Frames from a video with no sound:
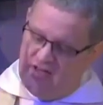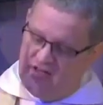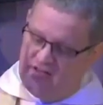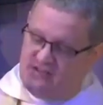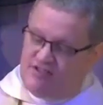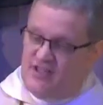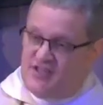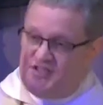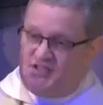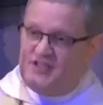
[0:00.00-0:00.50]

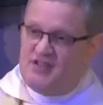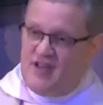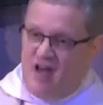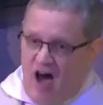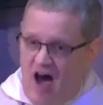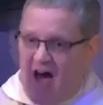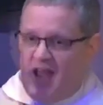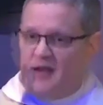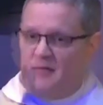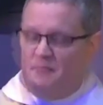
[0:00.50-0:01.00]
does
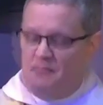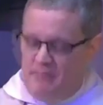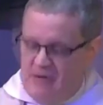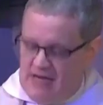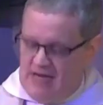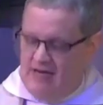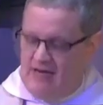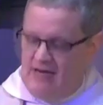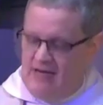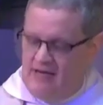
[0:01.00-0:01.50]
not
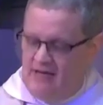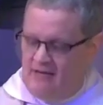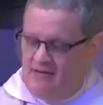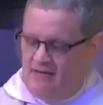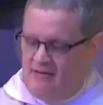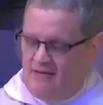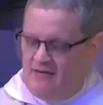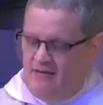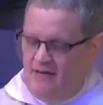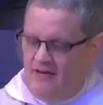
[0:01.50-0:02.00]

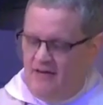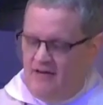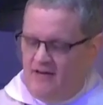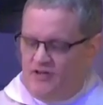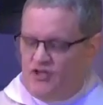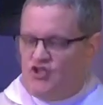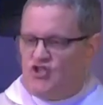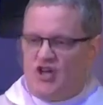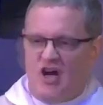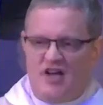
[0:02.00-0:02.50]
mean
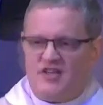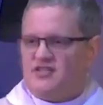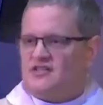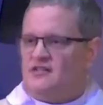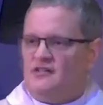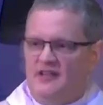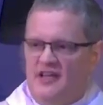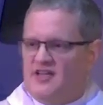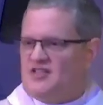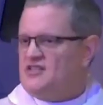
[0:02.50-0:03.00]
just
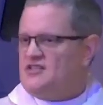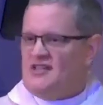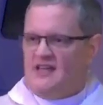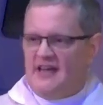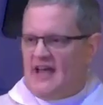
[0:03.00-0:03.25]
listing